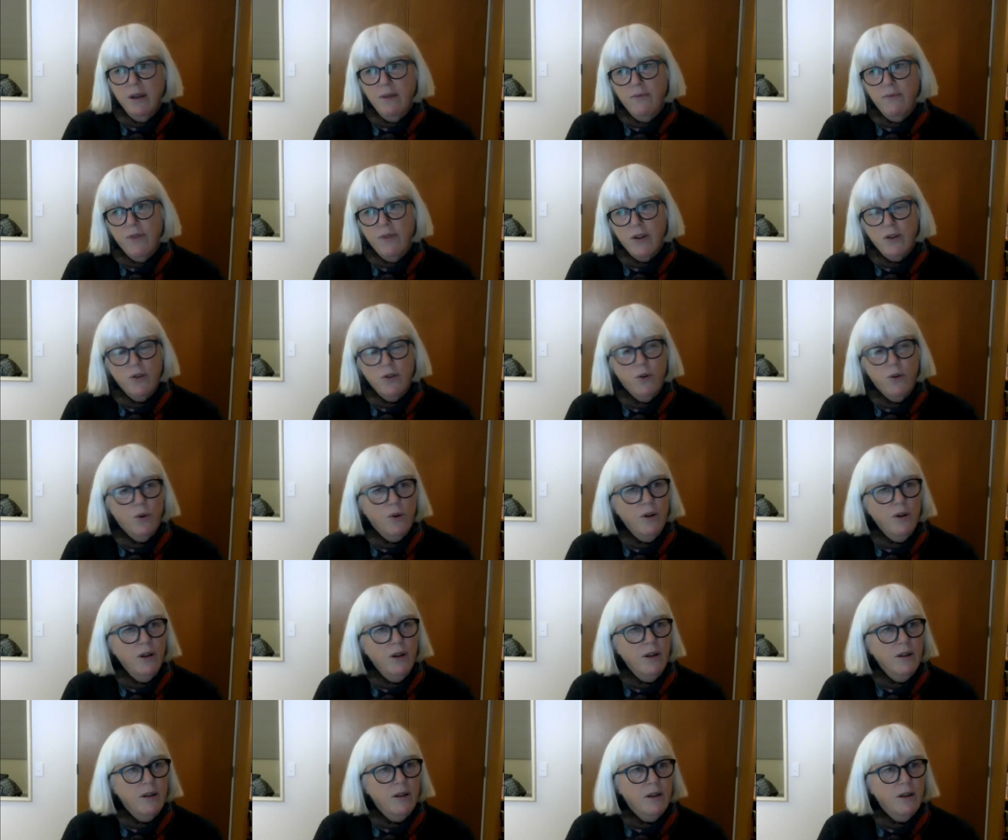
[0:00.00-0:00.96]

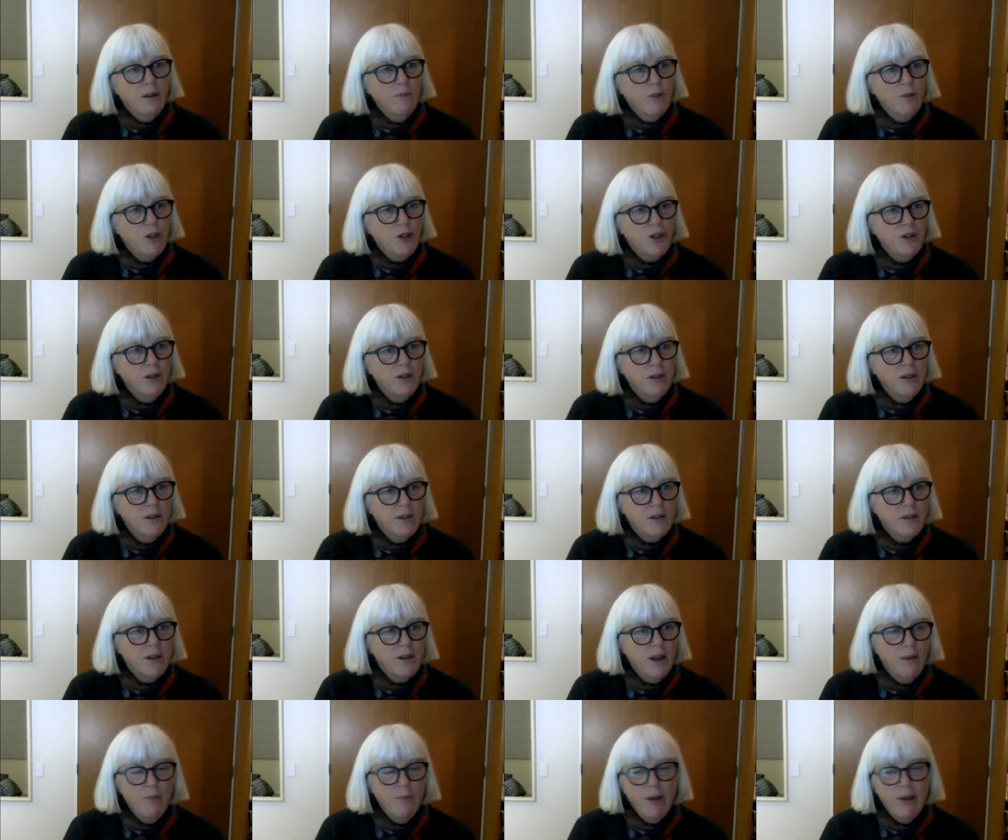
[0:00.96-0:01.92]
Victorian Commission
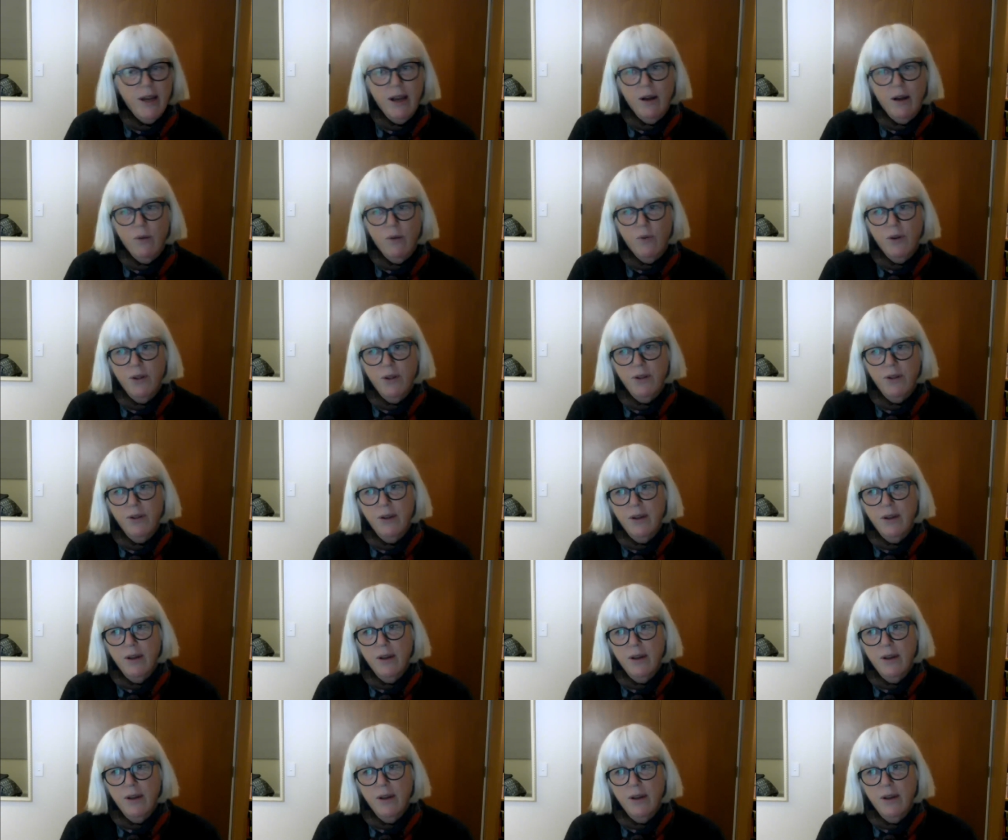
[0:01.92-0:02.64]
is coming out with.